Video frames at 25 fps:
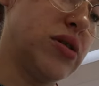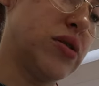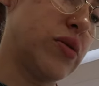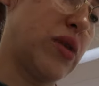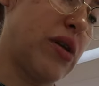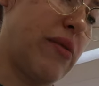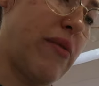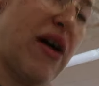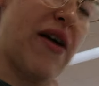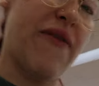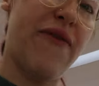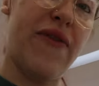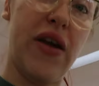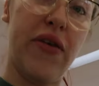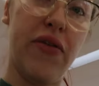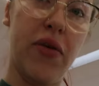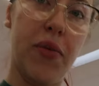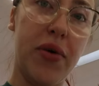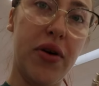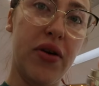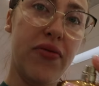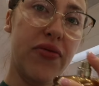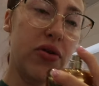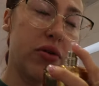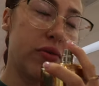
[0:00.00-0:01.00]
is one of my favorite
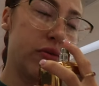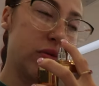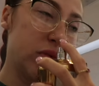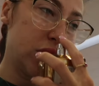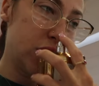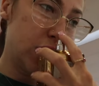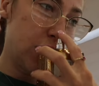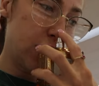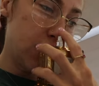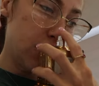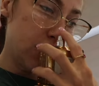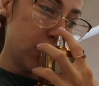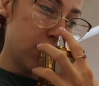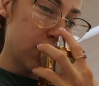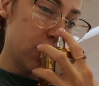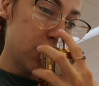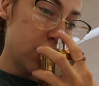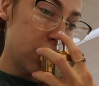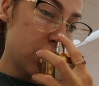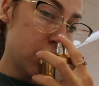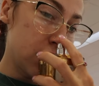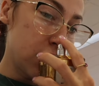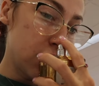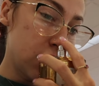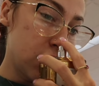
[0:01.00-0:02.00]
perfumes.
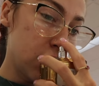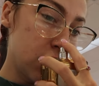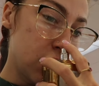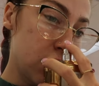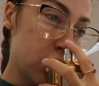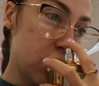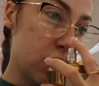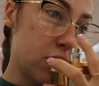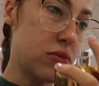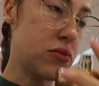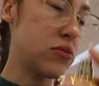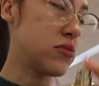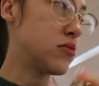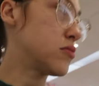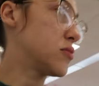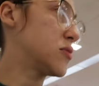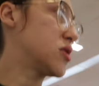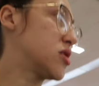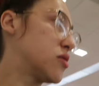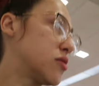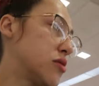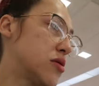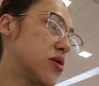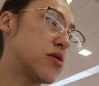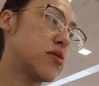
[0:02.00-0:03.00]
And
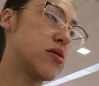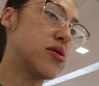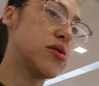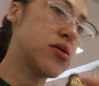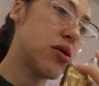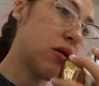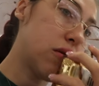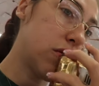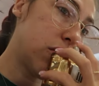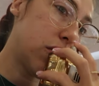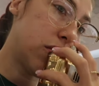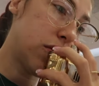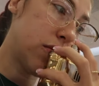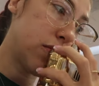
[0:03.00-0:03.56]
this is so sweet.